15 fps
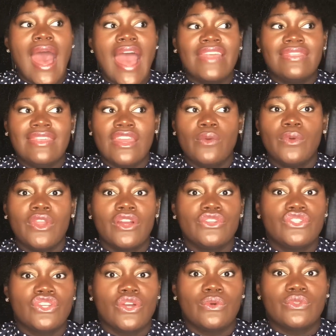I think when her
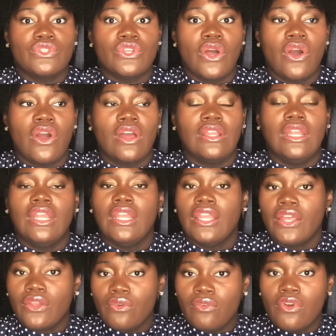jokes are
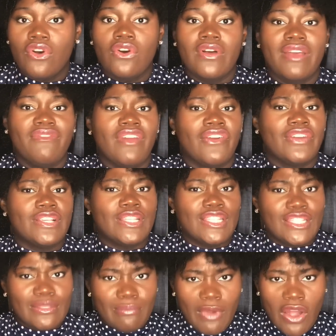literal and very
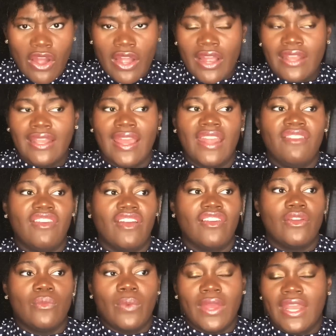smart and
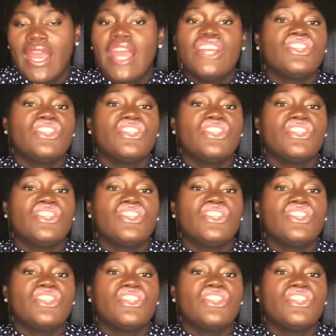very witty,